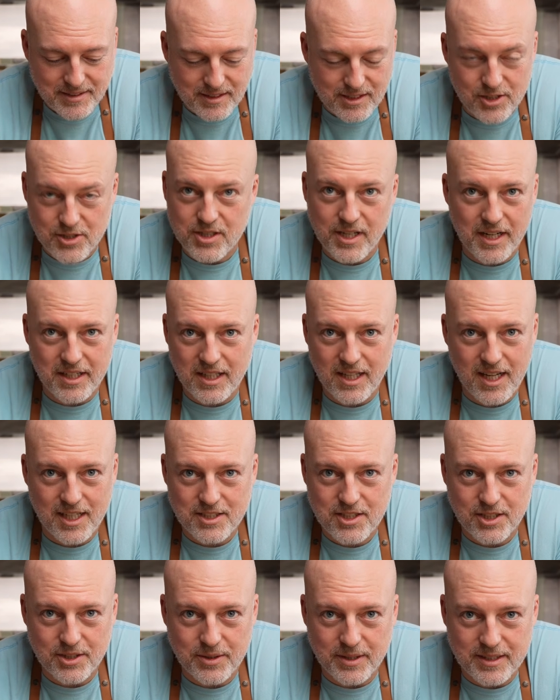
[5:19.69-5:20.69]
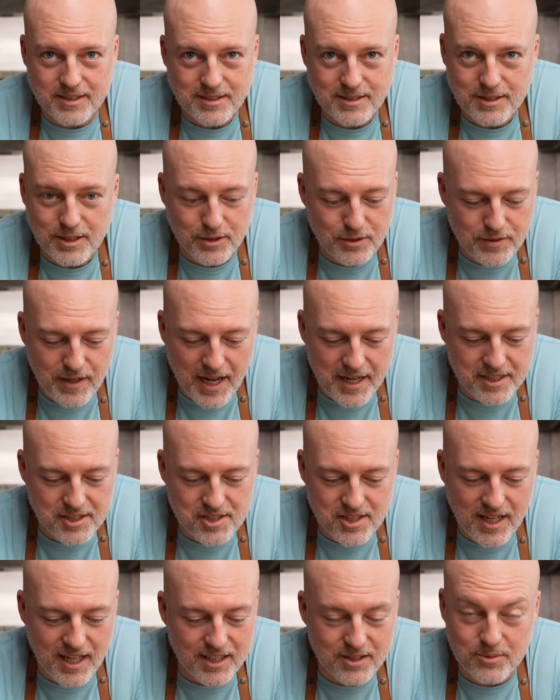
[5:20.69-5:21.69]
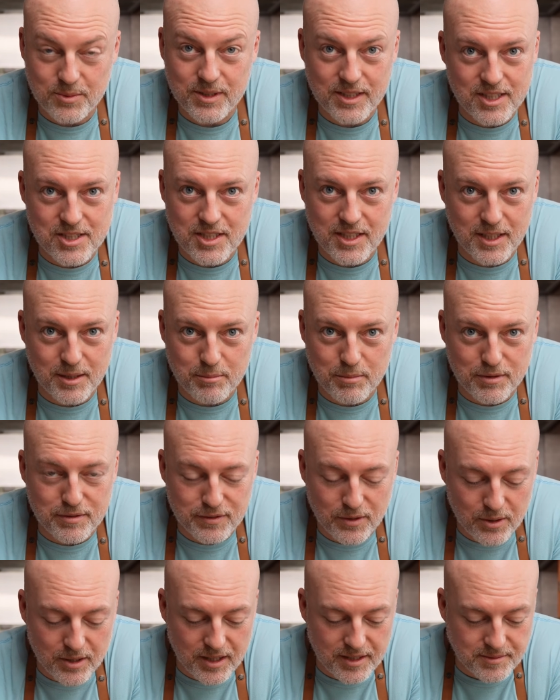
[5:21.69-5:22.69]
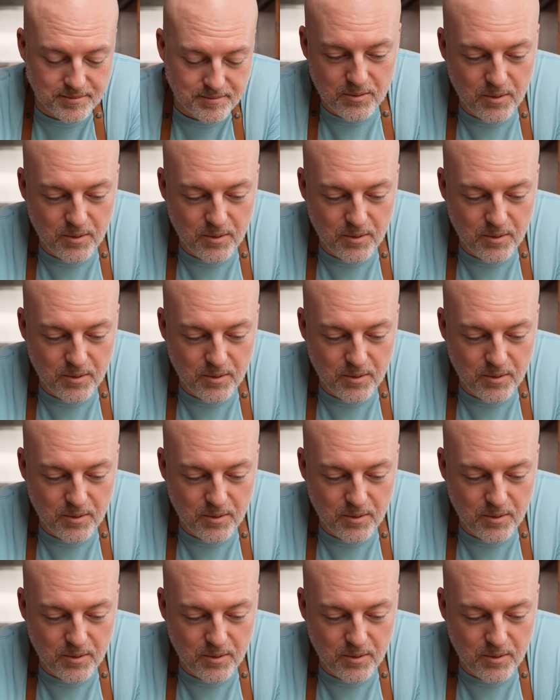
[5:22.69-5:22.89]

There's not a lot to it. You've had a salad with this in it before.